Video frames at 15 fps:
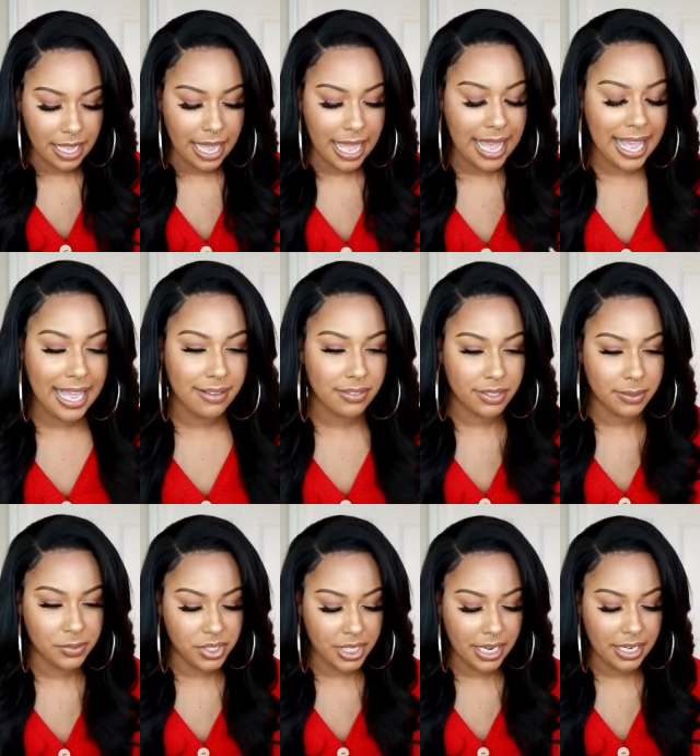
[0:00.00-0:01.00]
have
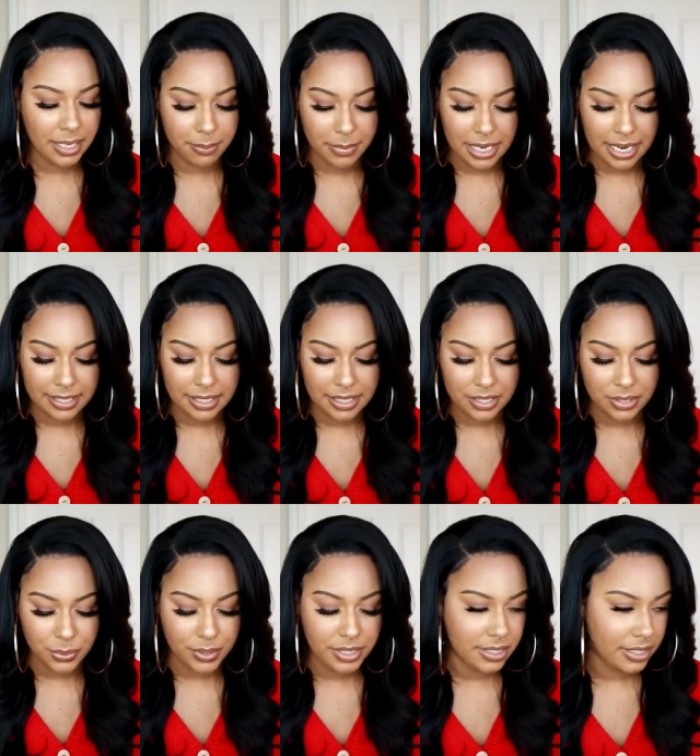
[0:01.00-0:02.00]
some shedding, but I did
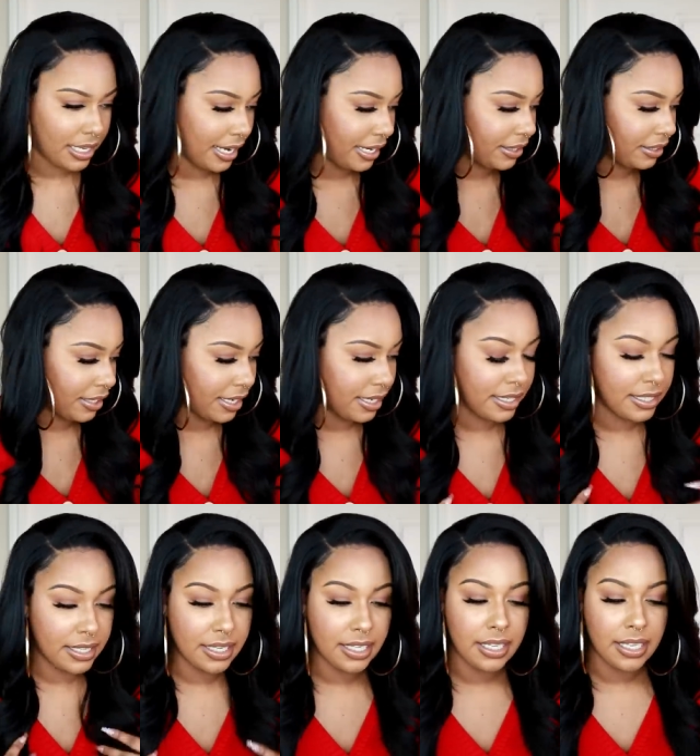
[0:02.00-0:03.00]
tweeze the
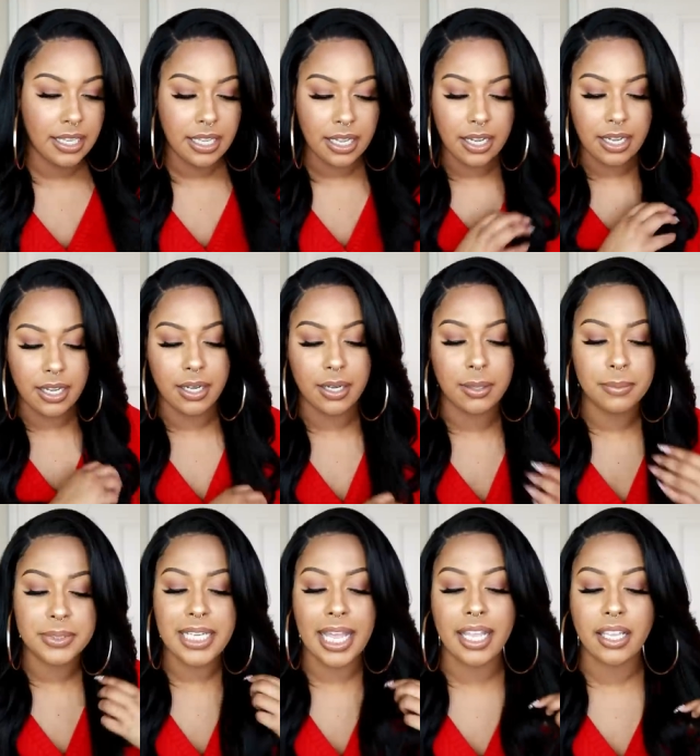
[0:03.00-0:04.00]
hairline.
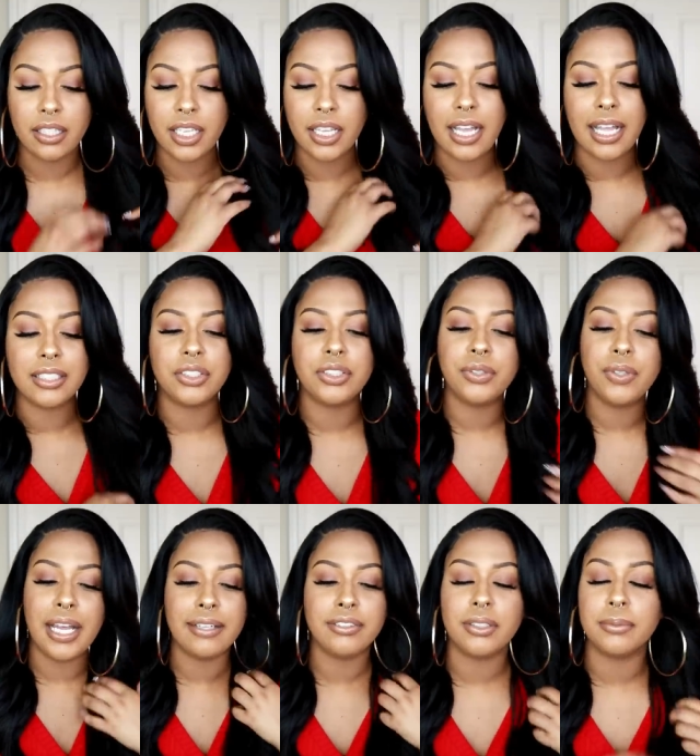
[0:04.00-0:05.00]
Tangling, I do
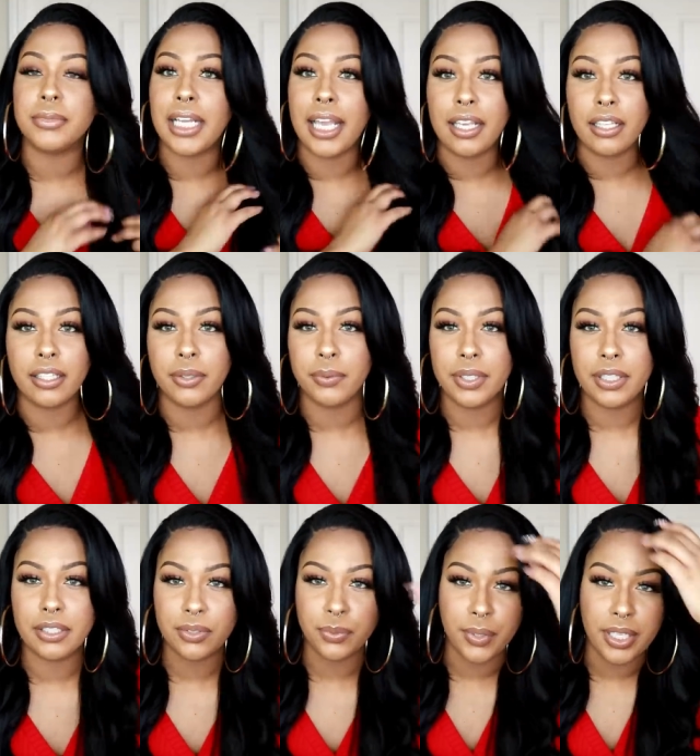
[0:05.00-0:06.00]
have some tangling with
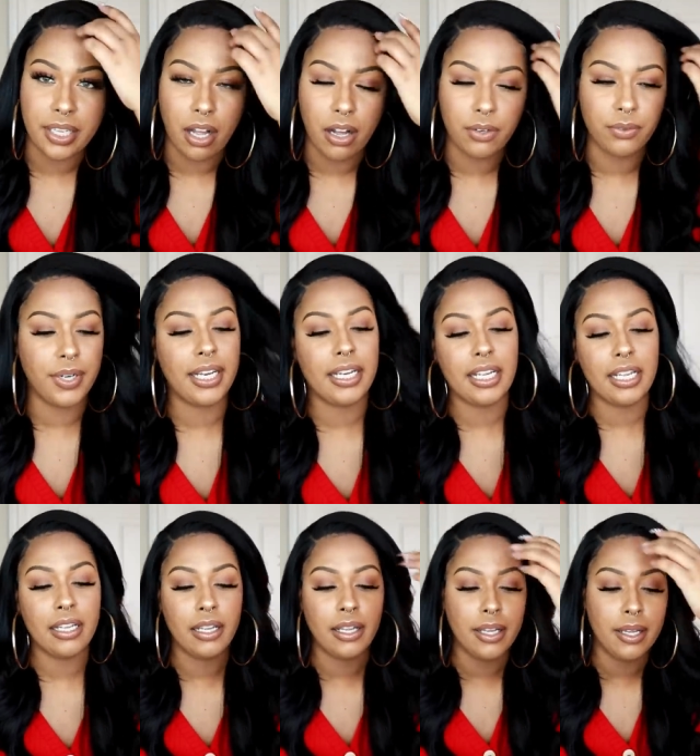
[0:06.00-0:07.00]
this wig
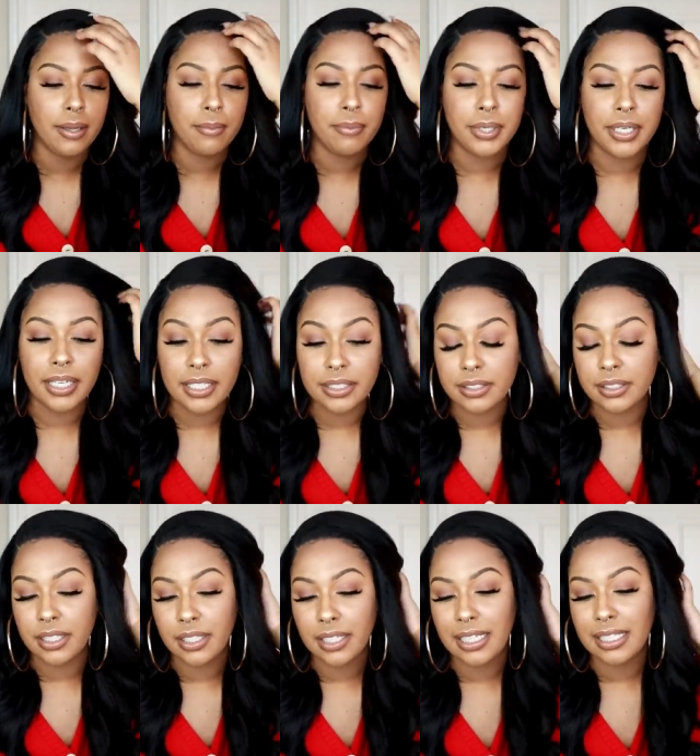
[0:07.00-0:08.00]
already,
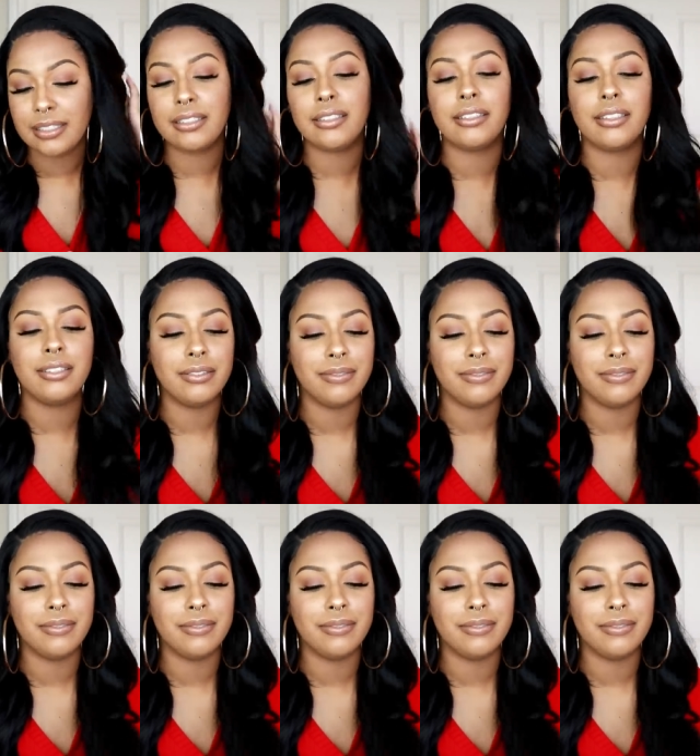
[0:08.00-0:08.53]
but it's